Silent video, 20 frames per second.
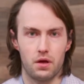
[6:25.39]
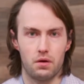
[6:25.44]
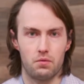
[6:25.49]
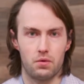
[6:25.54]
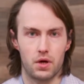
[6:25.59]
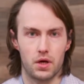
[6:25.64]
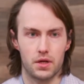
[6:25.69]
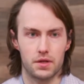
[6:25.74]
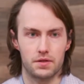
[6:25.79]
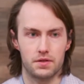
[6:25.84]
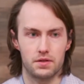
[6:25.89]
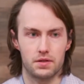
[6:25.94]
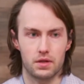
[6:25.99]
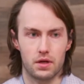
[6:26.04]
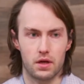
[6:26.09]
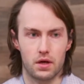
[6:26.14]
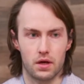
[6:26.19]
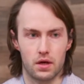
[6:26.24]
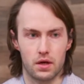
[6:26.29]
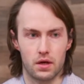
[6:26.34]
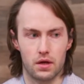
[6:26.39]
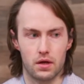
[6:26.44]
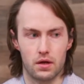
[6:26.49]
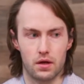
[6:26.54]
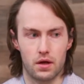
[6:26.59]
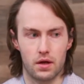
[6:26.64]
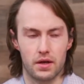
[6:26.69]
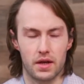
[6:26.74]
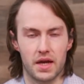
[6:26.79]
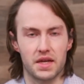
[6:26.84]
was
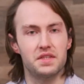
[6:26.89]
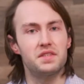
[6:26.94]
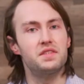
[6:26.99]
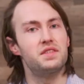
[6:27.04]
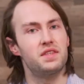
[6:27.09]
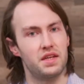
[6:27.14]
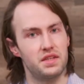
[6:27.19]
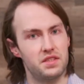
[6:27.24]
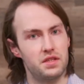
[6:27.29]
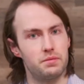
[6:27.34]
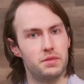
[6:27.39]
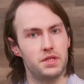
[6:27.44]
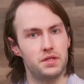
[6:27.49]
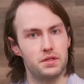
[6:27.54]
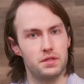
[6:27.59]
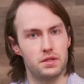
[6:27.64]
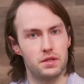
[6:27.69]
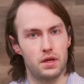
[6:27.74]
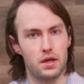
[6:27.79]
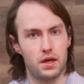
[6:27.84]
a nice sentiment